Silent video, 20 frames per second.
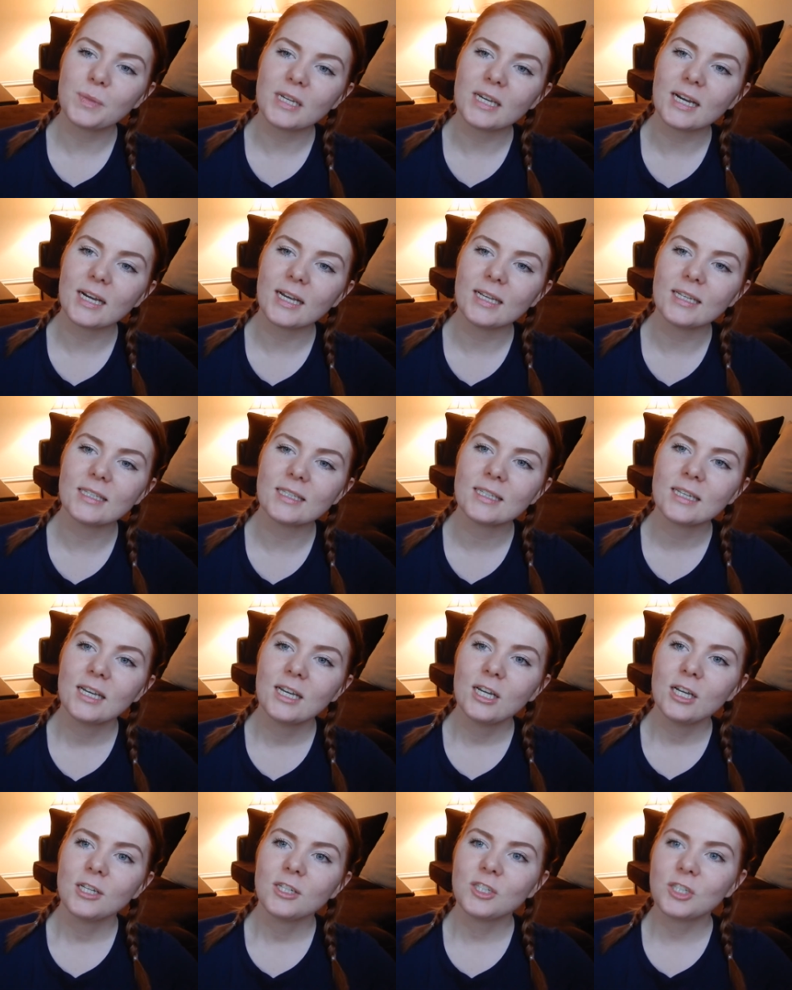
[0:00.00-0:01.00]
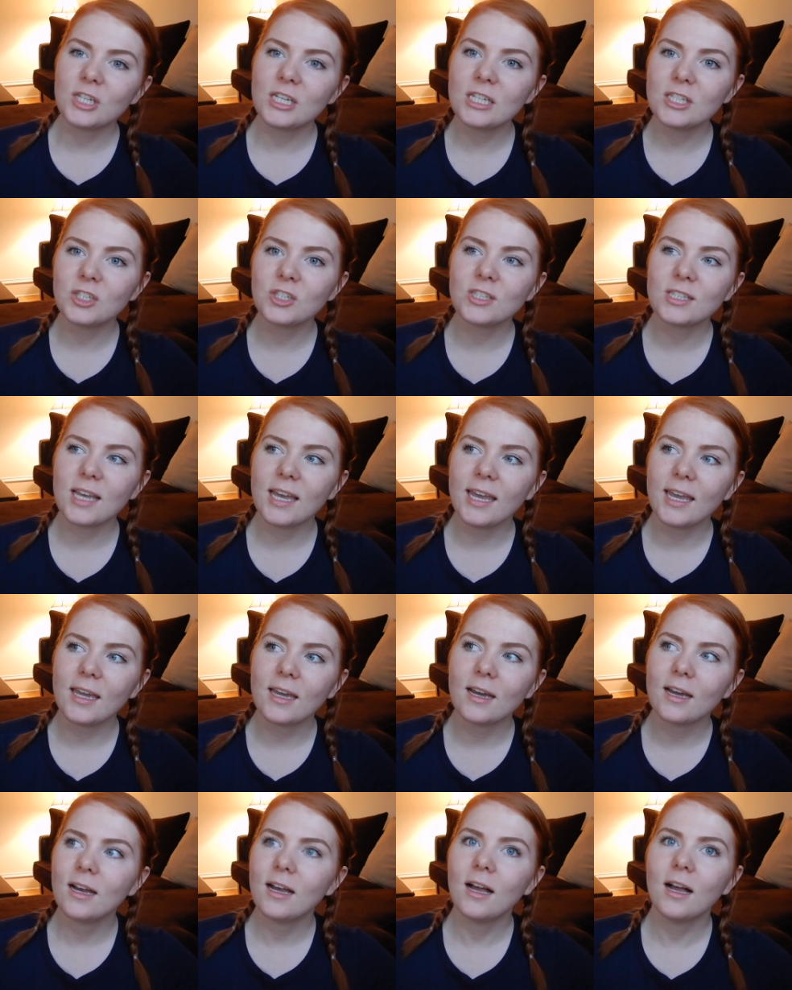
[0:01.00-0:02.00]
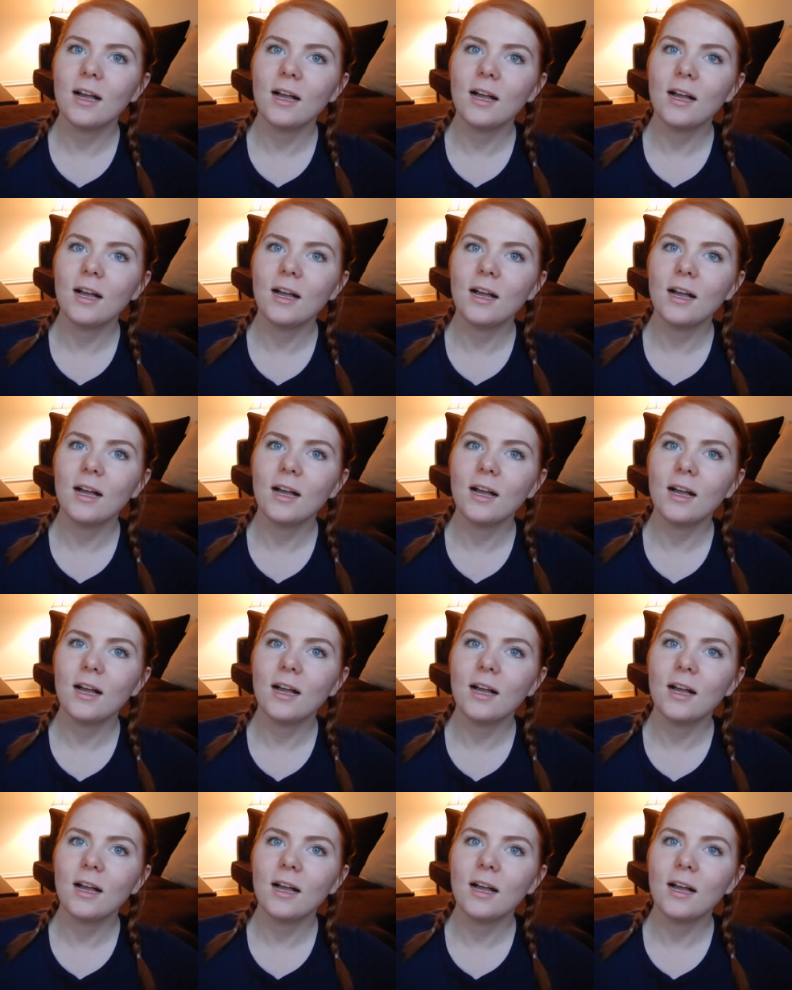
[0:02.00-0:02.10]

because she is just like